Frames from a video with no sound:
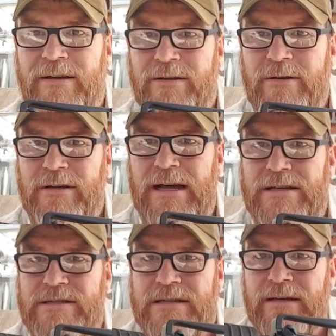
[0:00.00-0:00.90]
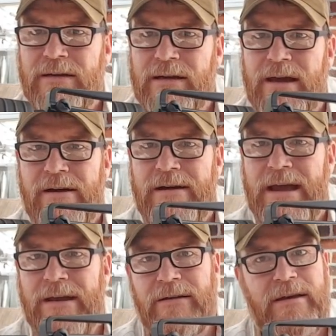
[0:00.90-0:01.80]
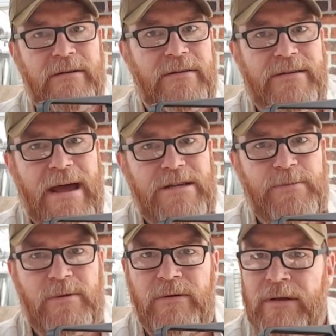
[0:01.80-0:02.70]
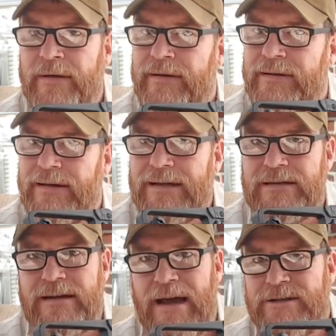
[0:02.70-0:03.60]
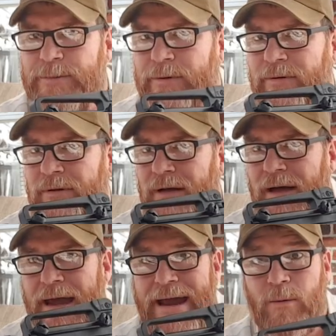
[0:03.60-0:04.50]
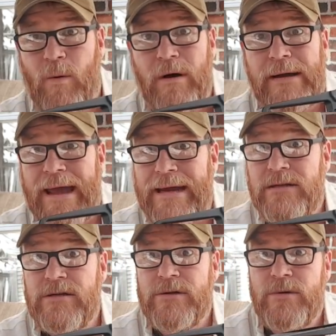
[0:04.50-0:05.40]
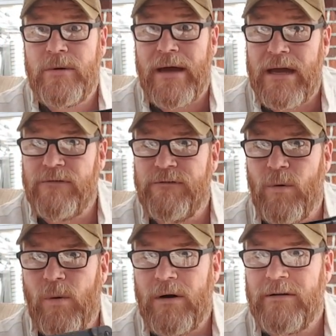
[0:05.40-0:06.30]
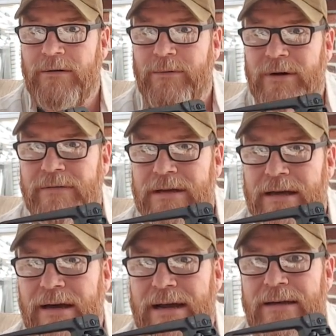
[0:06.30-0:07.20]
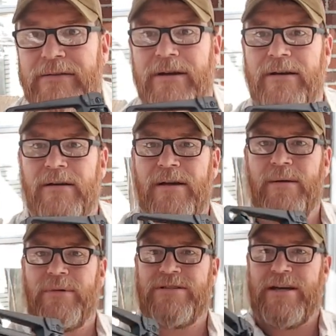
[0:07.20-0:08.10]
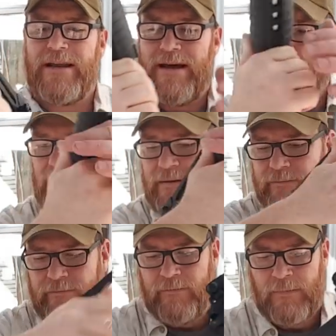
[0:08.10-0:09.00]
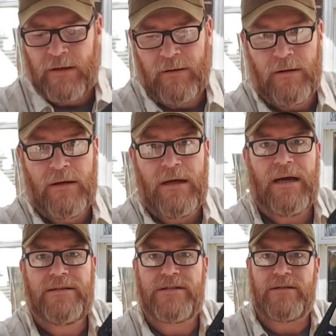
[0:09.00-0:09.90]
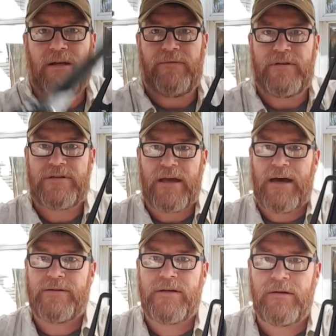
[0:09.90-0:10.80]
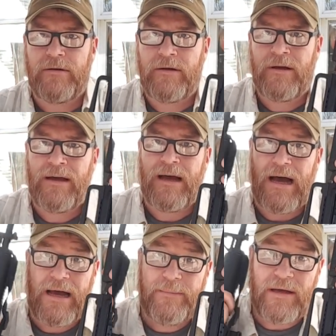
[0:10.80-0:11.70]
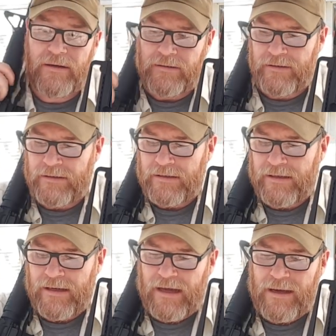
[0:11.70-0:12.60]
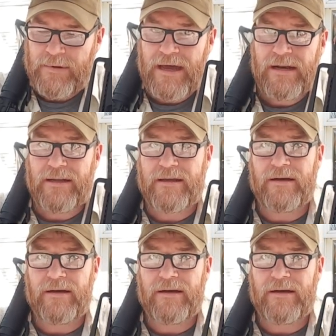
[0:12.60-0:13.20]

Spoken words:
utilizing a carry handle? Either detachable, not detachable, A1, A2, A4, whatever you got out there. But check it out, man. I just love these guys. I'm kind of like